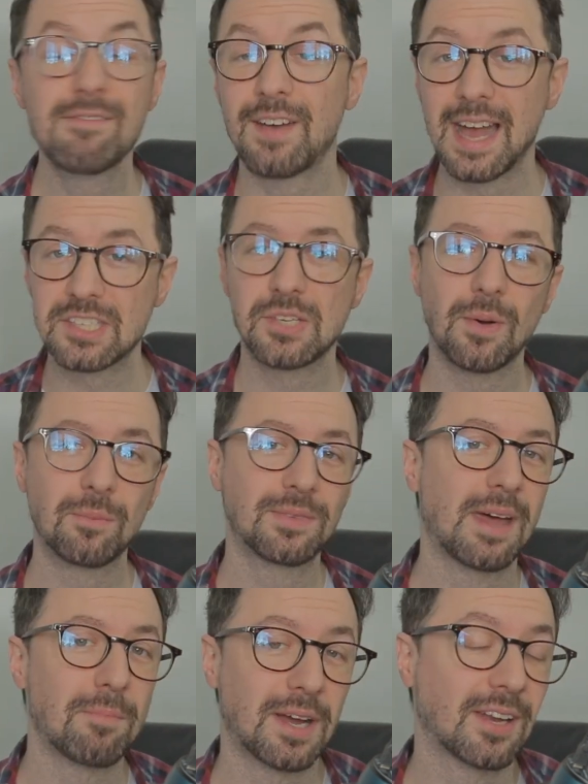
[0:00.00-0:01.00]
In fact, actually one
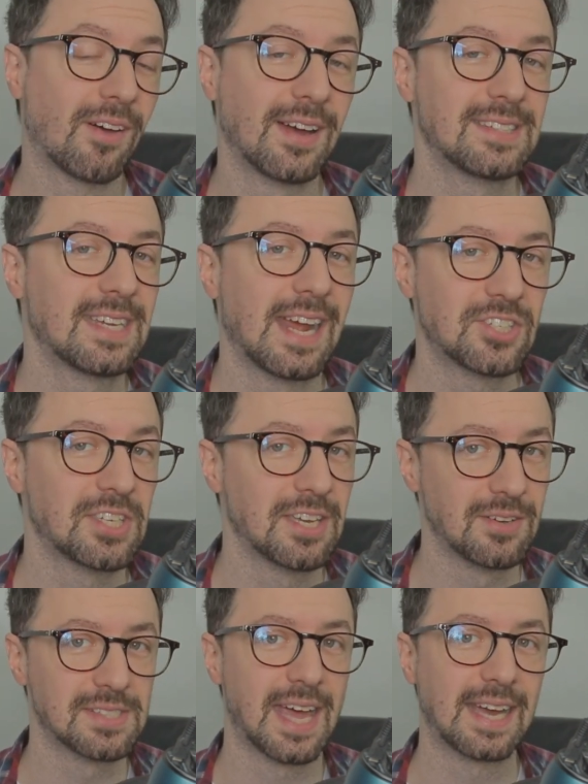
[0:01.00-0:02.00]
that my client did actually
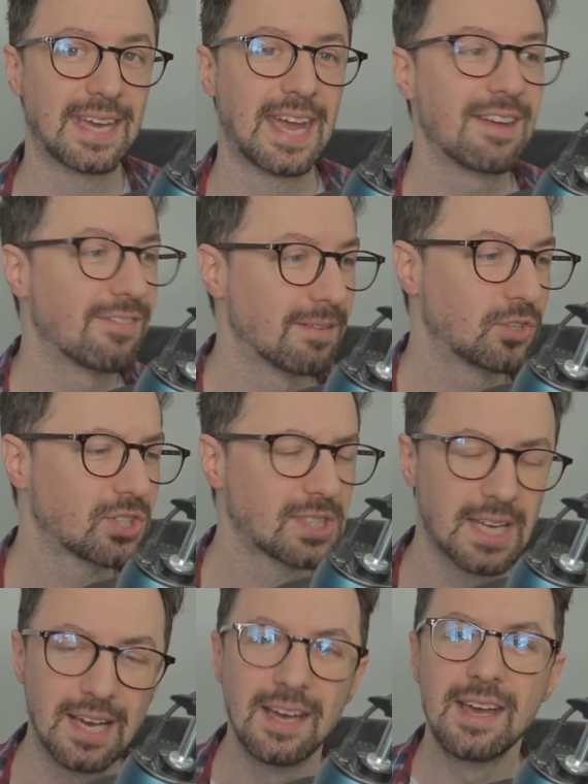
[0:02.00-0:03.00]
use that I gave him just
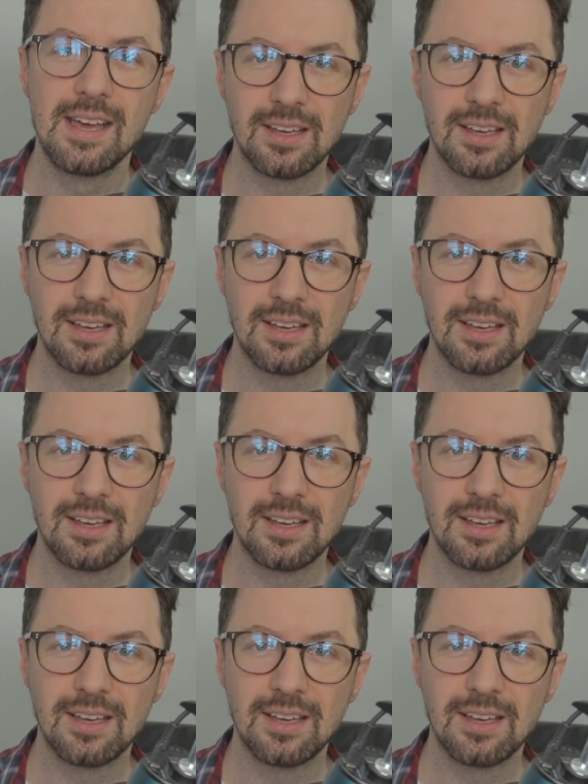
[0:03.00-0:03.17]
to